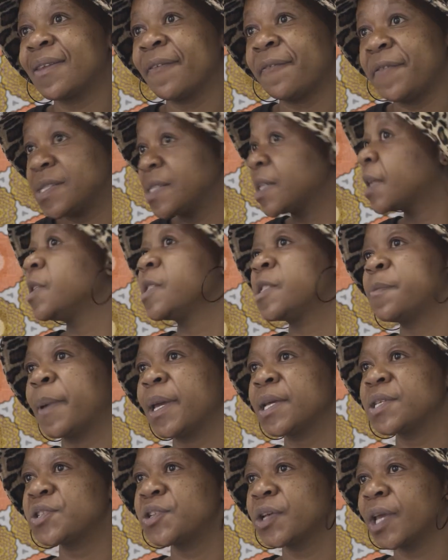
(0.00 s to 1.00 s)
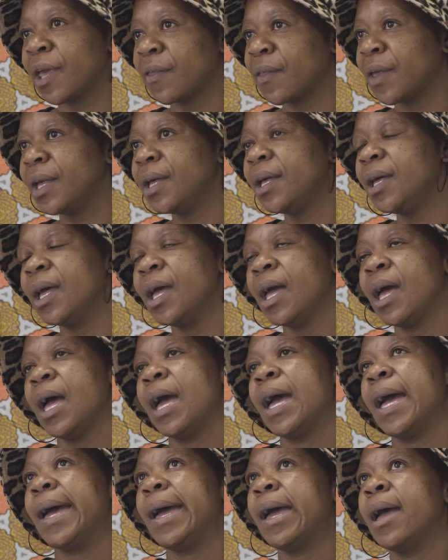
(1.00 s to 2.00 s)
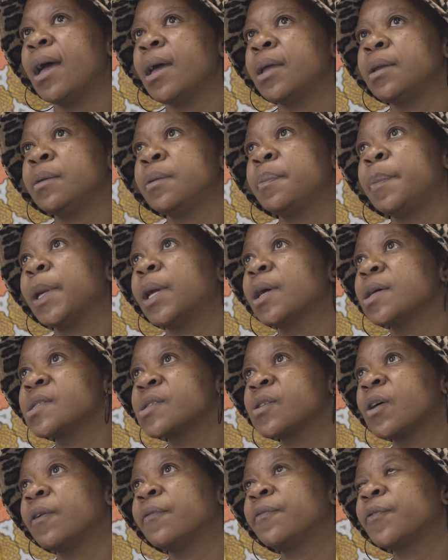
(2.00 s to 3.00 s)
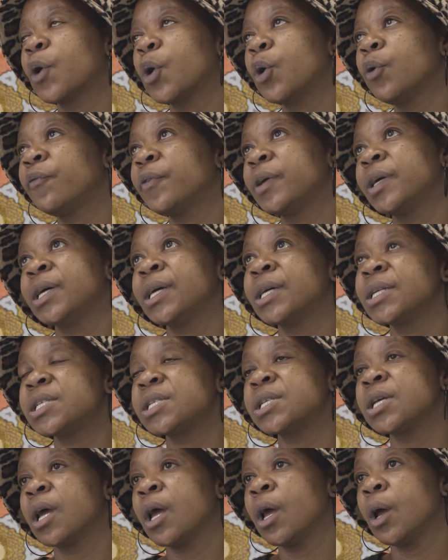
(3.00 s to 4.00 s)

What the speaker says: the physical space together. And because of COVID,